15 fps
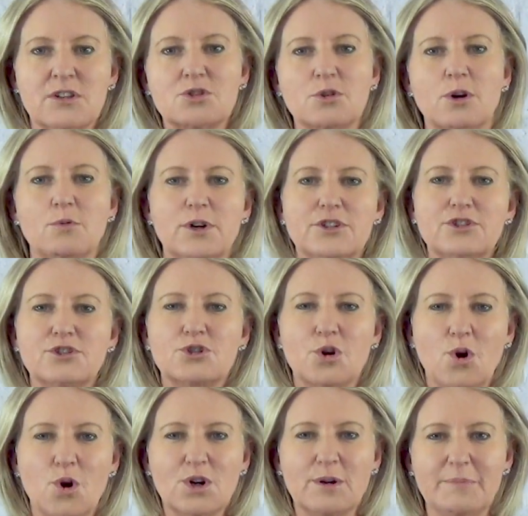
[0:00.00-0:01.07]
So, I wanted to
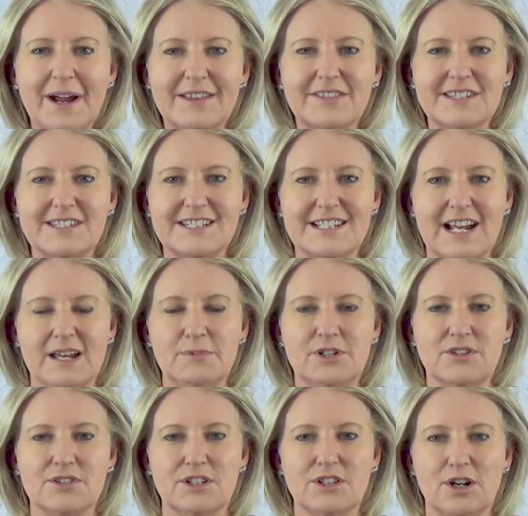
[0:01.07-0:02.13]
talk about this today
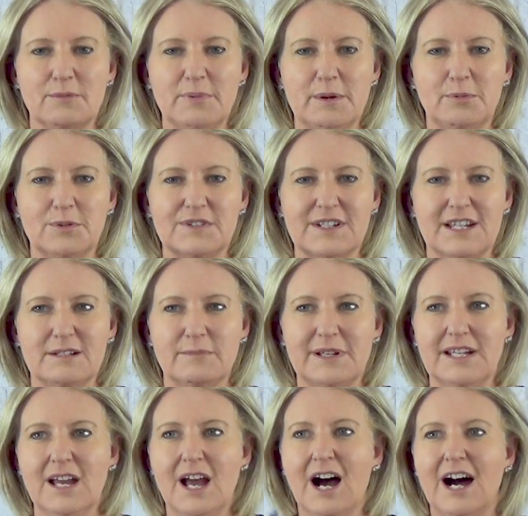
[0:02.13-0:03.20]
because a lot of people say to me,